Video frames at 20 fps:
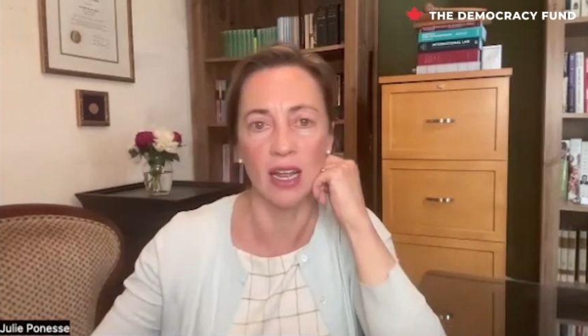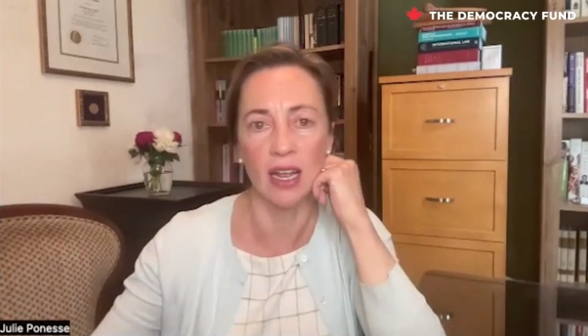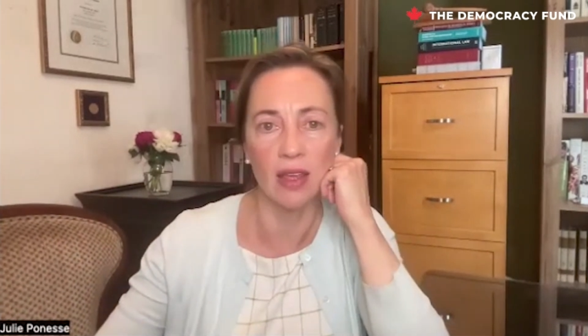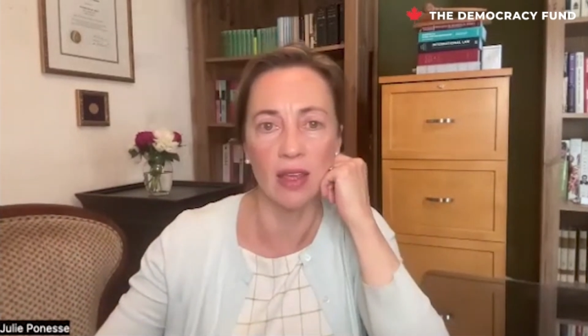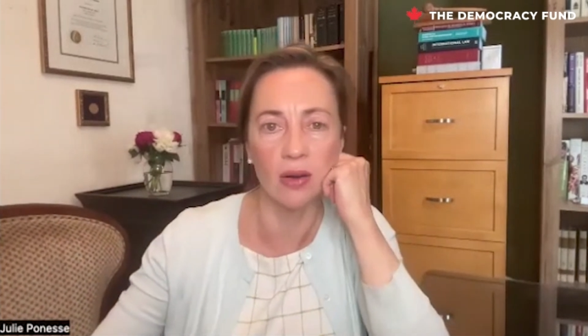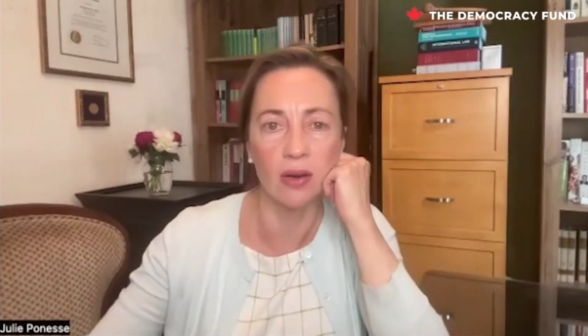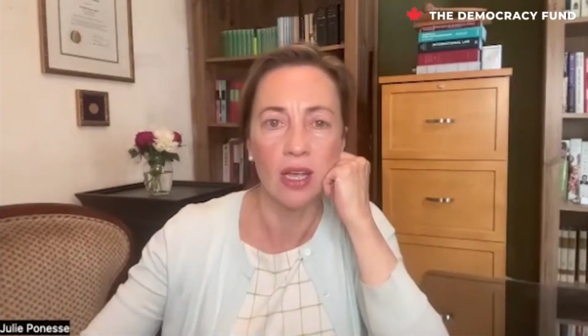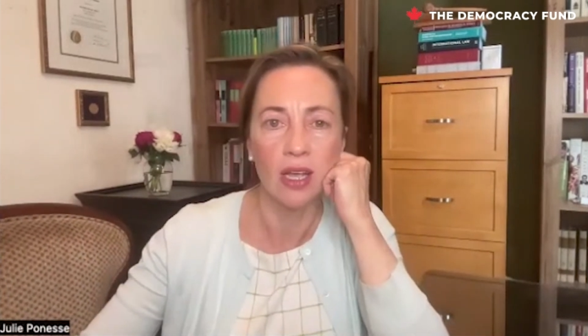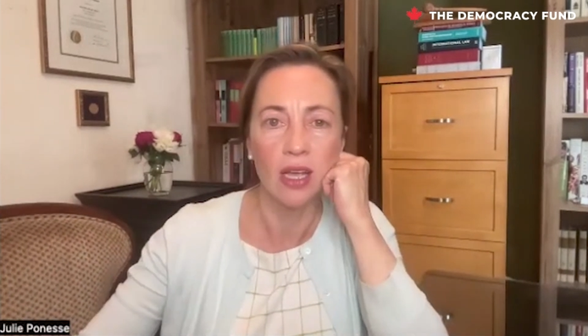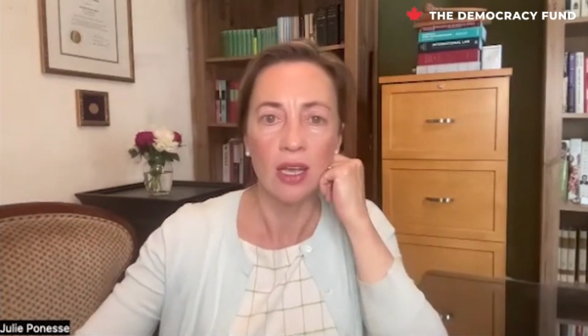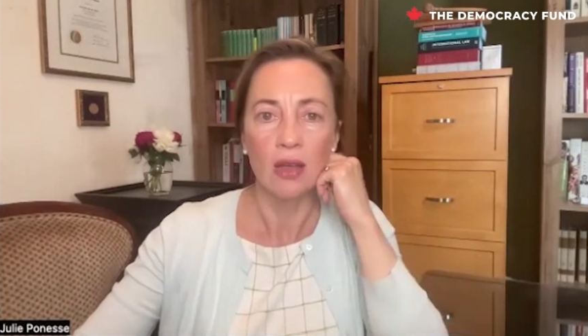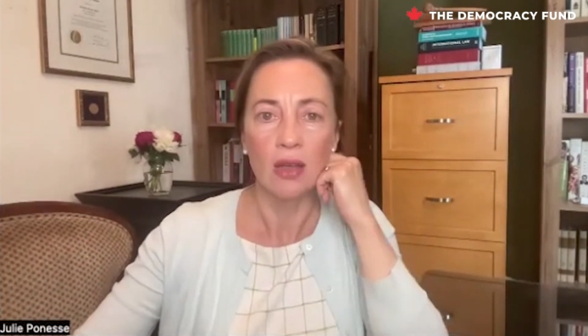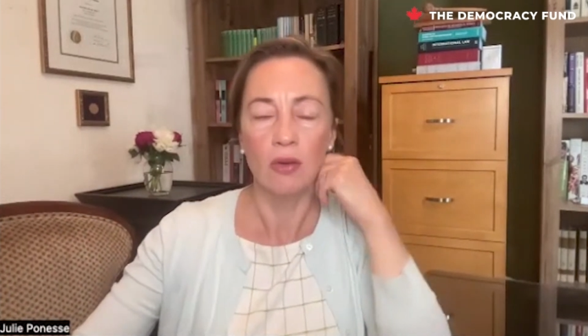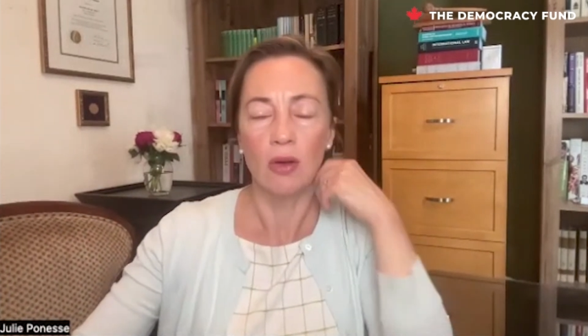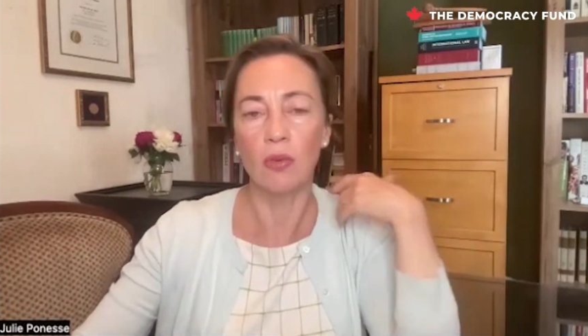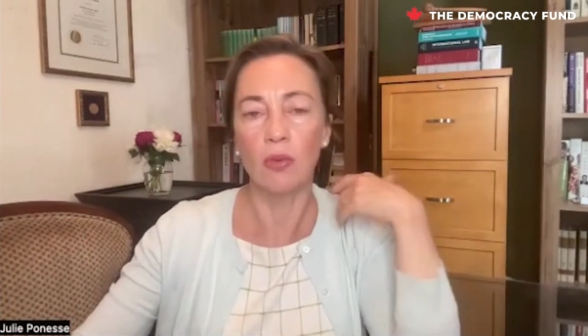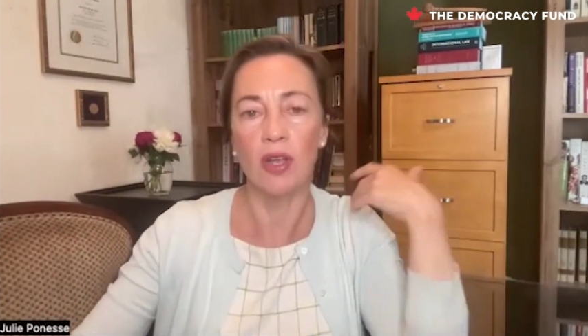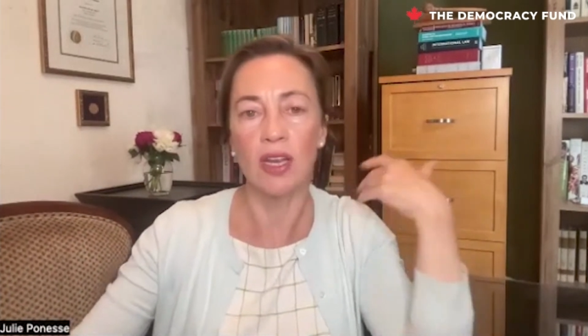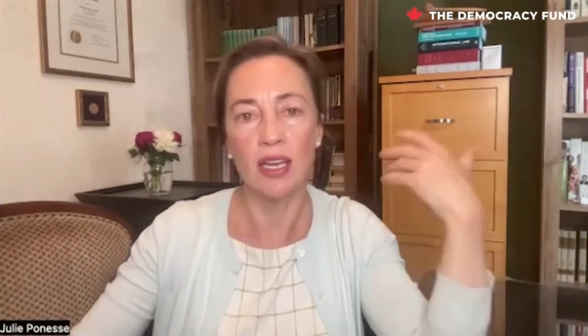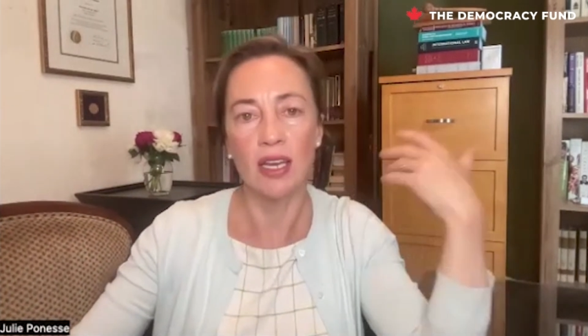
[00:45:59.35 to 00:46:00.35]
And then
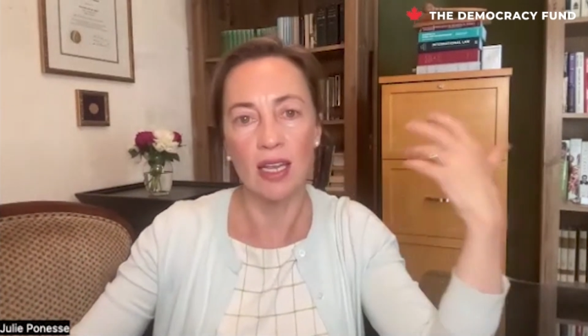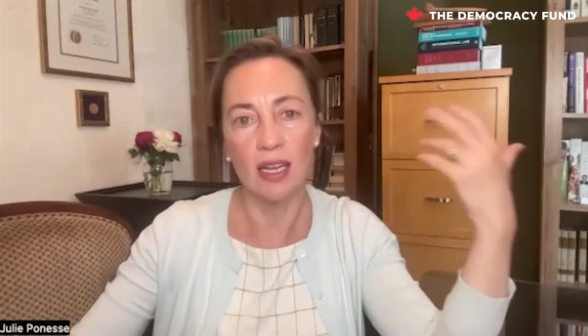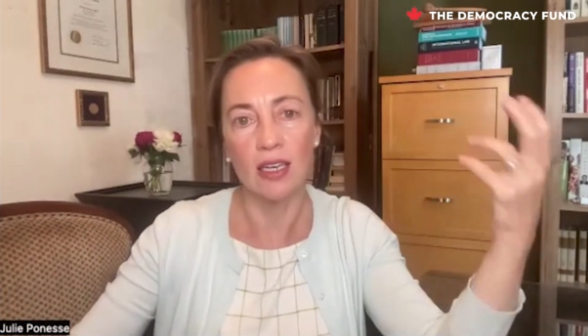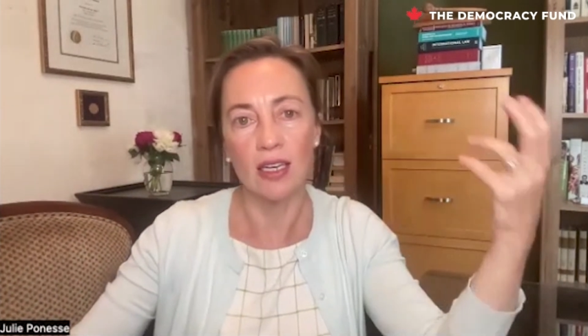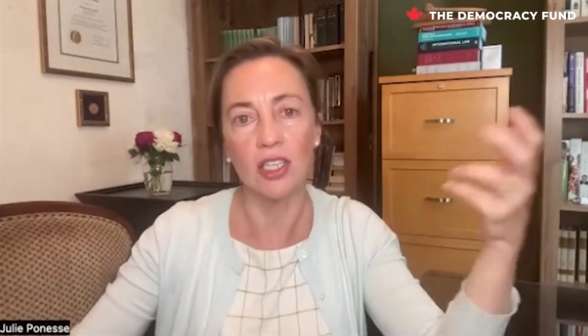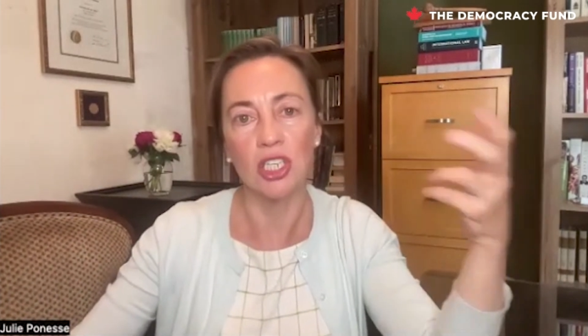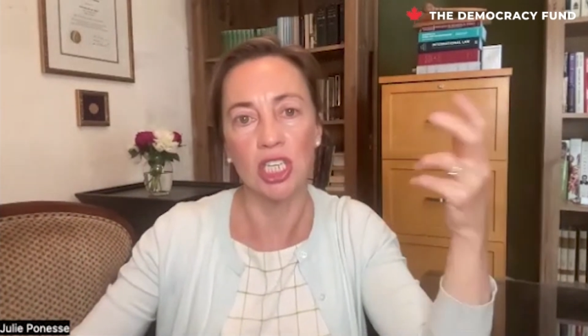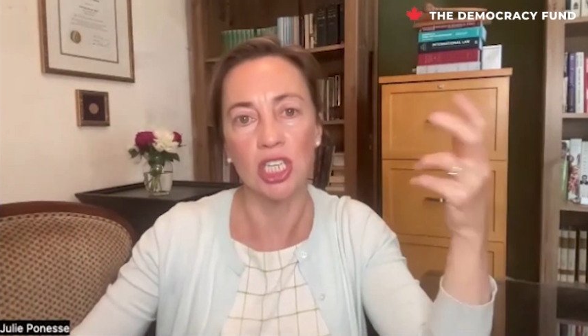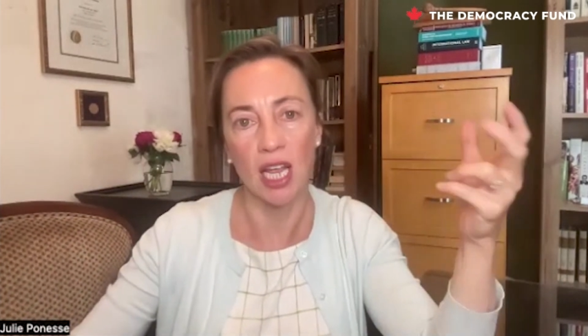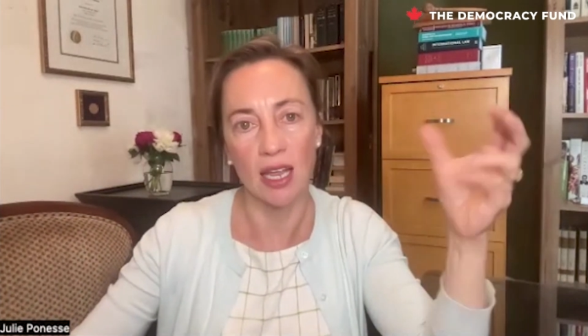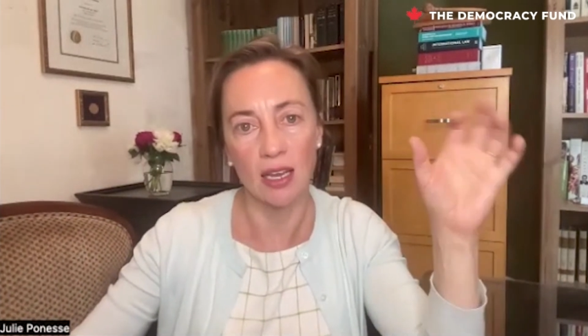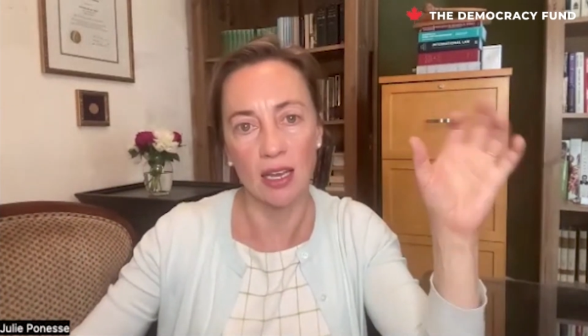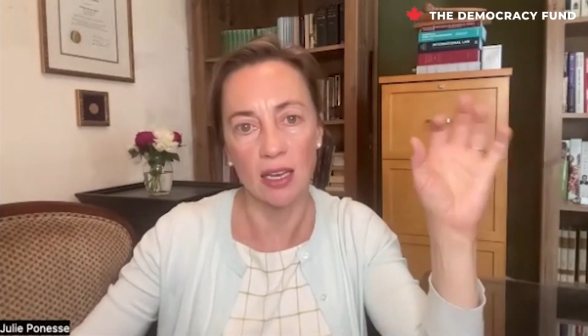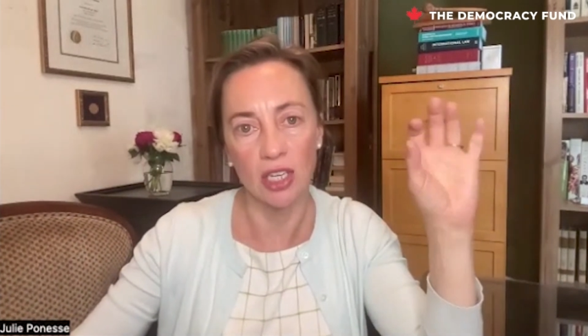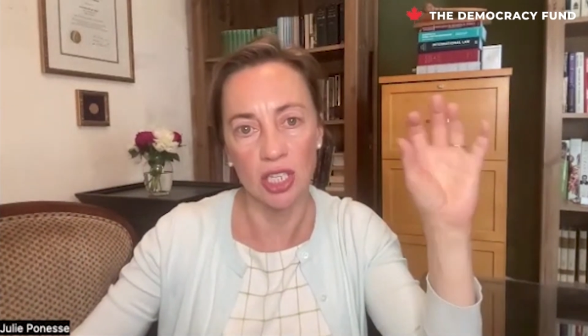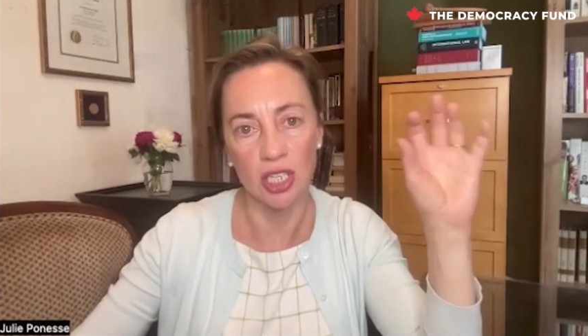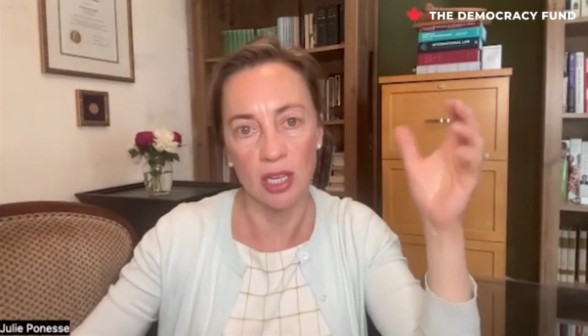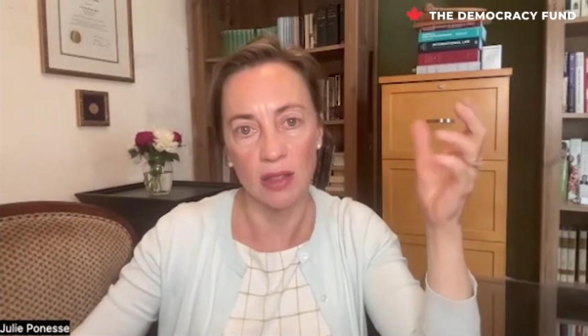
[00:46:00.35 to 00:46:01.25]
would we need a change